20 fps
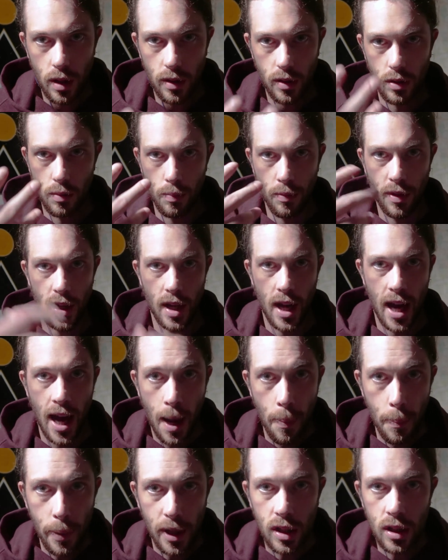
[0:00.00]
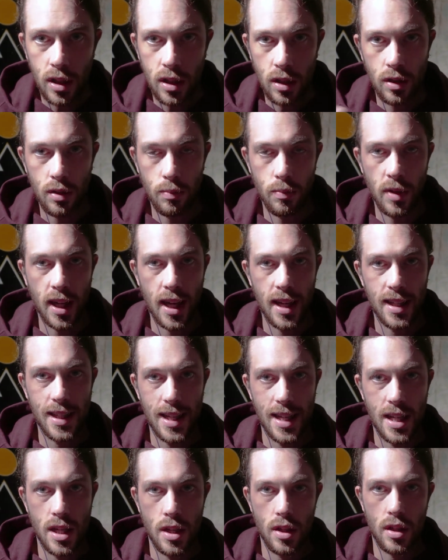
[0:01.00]
something happens and somebody gets
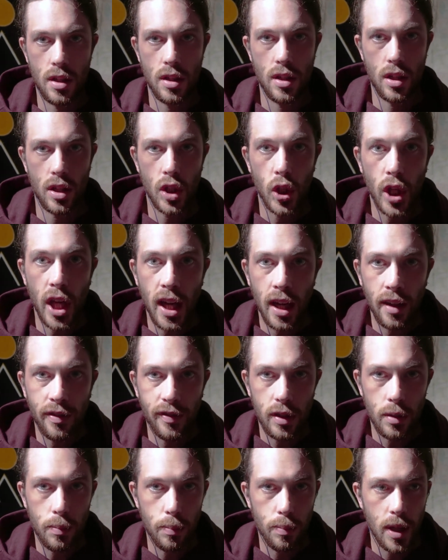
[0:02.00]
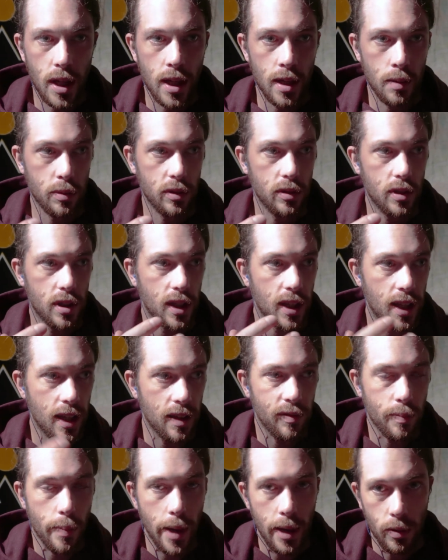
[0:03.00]
injured. You're going to have to be able to
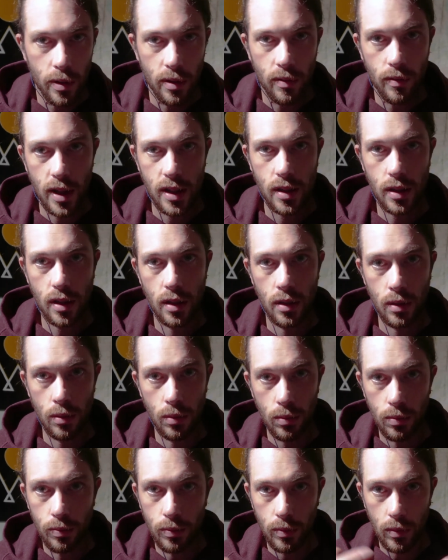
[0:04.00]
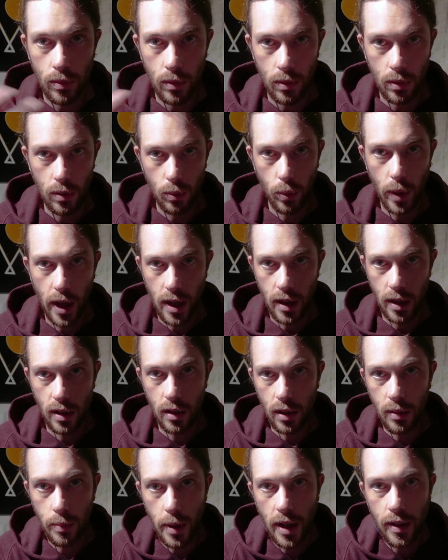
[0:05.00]
give Mountain Rescue where
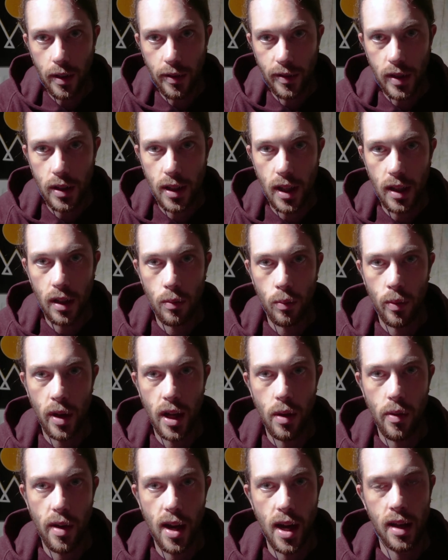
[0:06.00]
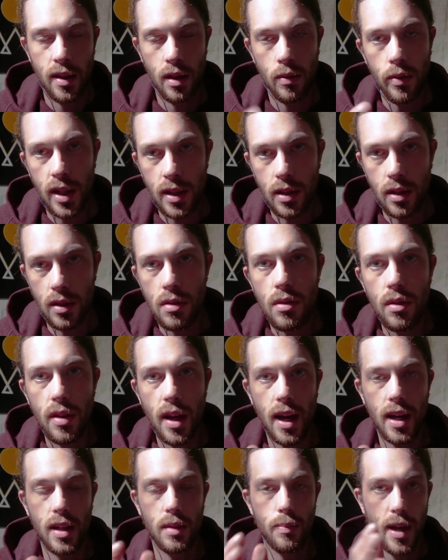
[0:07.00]
you're going to have to tell them where you are, and the way to do
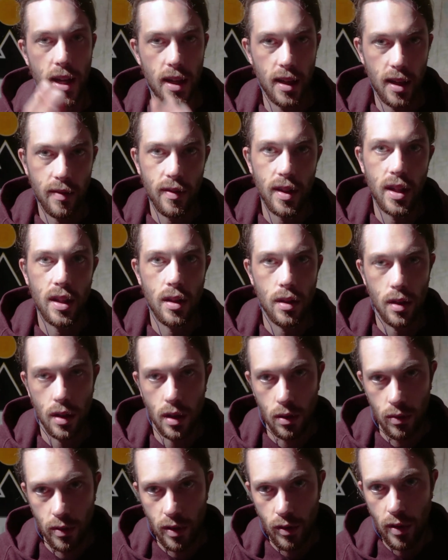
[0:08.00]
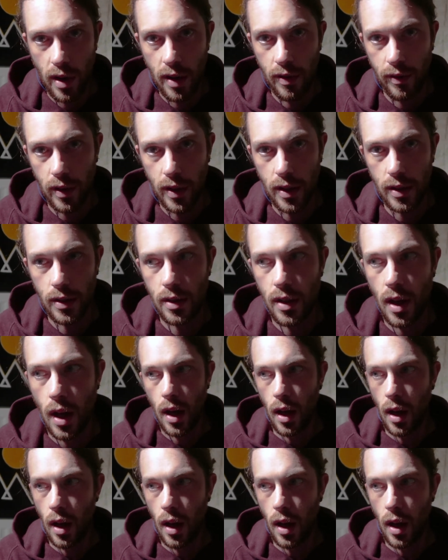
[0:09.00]
that is by giving a grid reference.